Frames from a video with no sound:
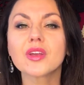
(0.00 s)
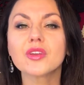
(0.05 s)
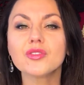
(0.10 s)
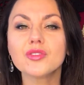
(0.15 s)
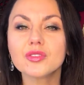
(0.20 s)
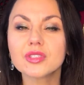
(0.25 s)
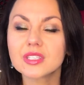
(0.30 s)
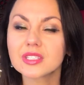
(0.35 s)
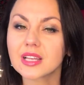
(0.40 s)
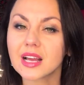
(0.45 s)

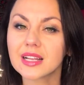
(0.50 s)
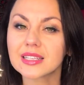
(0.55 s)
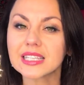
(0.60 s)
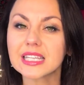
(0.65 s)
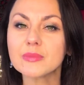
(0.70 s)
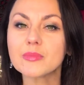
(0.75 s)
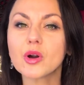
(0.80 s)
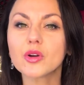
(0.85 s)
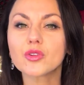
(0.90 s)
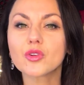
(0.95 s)
you start
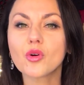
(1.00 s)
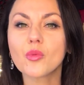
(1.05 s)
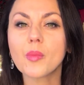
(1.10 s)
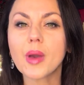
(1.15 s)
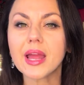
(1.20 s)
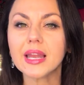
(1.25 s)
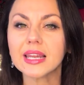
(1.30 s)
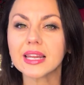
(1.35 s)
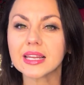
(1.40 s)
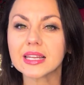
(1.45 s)
to email your
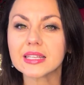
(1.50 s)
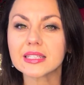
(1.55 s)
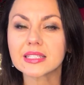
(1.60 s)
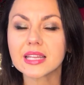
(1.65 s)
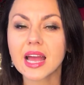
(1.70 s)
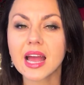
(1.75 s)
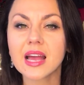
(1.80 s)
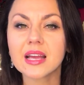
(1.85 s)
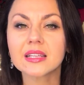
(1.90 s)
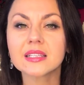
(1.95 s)
mailing
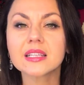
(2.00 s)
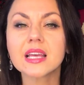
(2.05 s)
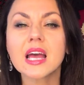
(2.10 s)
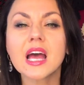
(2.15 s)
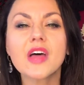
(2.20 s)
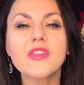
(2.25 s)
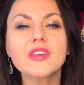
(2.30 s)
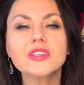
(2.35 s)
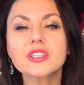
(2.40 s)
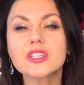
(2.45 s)
list. And
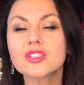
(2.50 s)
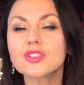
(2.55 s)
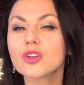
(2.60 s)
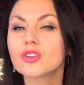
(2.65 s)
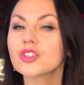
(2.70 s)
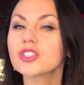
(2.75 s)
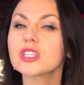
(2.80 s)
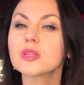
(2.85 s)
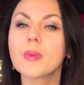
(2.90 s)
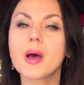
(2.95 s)
this is
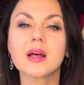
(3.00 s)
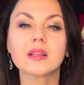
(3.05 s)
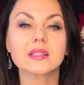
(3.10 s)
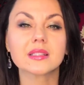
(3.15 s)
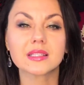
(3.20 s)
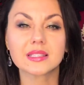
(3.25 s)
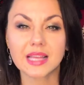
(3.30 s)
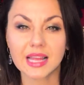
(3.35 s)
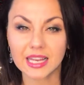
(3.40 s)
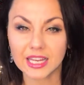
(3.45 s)
not just about
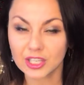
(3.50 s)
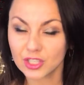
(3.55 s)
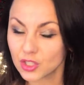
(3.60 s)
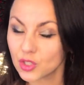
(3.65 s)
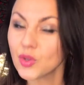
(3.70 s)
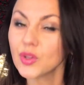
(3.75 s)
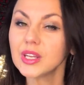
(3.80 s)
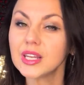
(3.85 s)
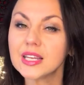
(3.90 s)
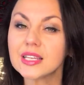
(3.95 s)
selling
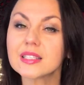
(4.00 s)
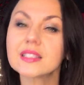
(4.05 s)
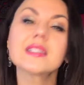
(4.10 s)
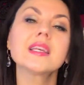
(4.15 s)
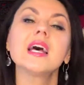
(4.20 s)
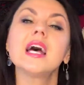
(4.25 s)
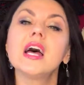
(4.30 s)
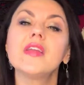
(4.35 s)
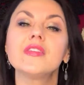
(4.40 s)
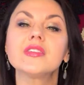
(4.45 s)
to your
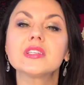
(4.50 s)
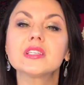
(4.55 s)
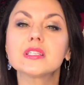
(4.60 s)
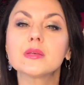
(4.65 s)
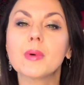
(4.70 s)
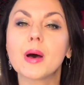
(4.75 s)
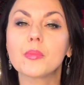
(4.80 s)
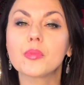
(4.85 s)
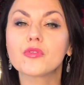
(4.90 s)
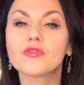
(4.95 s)
list, this is
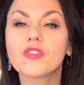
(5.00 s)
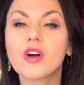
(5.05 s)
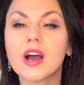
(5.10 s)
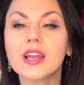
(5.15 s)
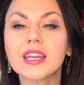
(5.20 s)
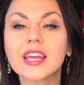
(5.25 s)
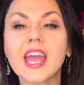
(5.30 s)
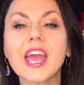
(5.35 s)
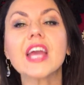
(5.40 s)
about providing